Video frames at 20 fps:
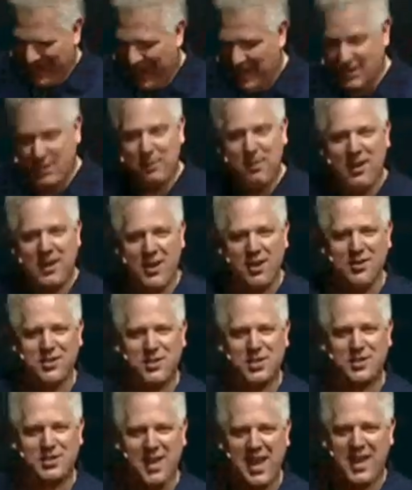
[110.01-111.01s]
I said, but
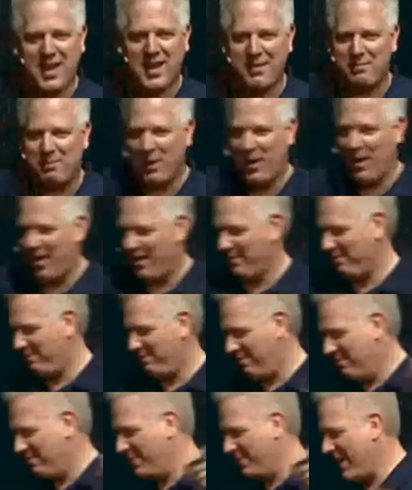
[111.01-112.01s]
here's the second part.
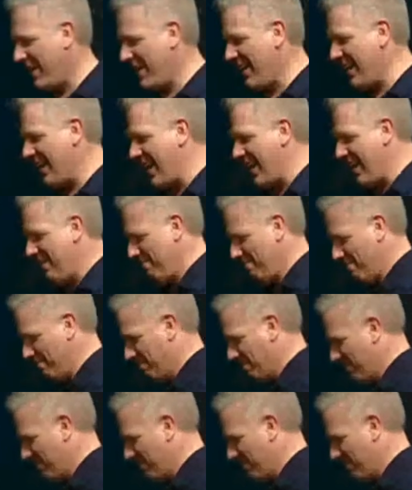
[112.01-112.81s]
Play it again.